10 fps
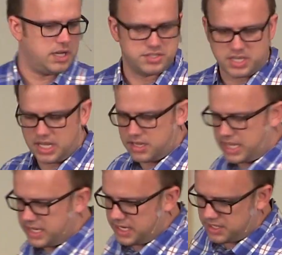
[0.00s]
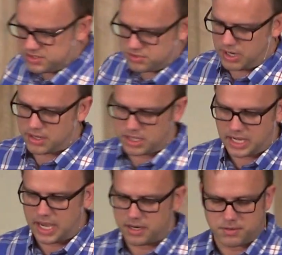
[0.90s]
is in that Hideous Strength,
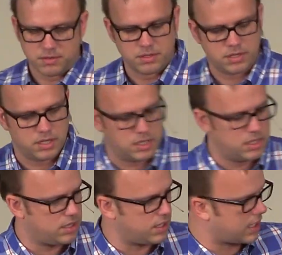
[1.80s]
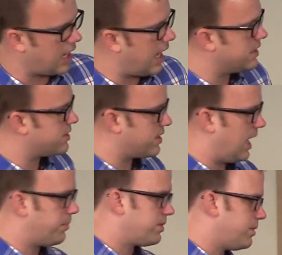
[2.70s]
again, the
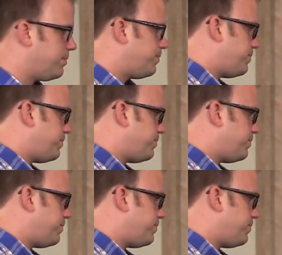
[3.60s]
concept